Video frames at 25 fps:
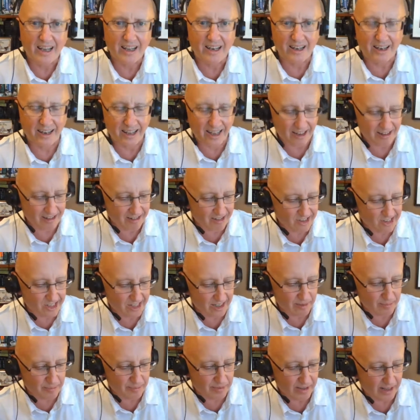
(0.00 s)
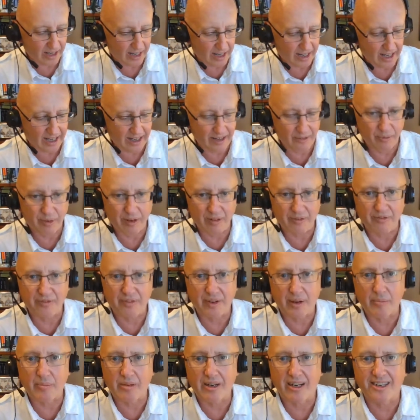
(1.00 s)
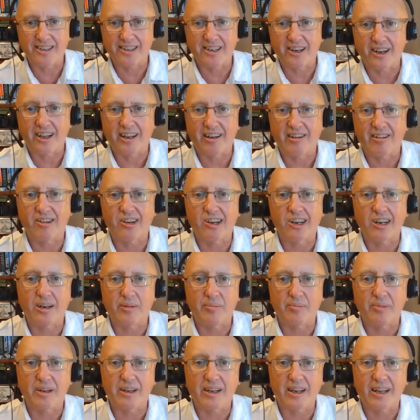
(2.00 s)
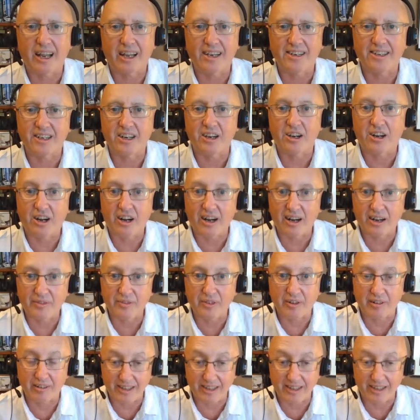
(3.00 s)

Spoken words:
leadership, and what feminist leadership has to offer.